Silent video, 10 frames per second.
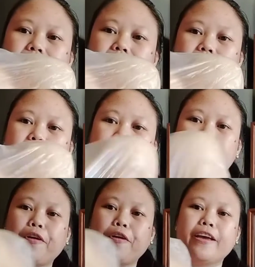is for
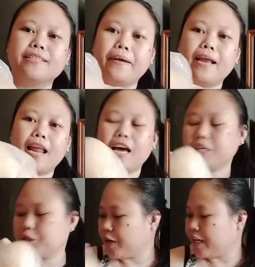Isabella
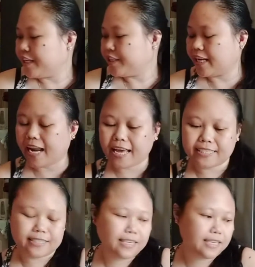actually. She likes
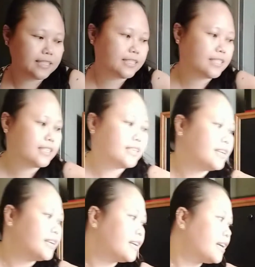this.
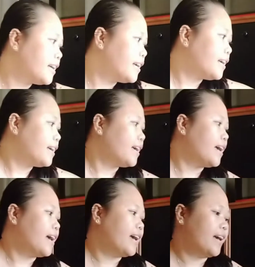
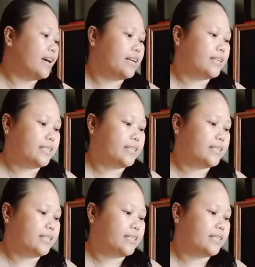And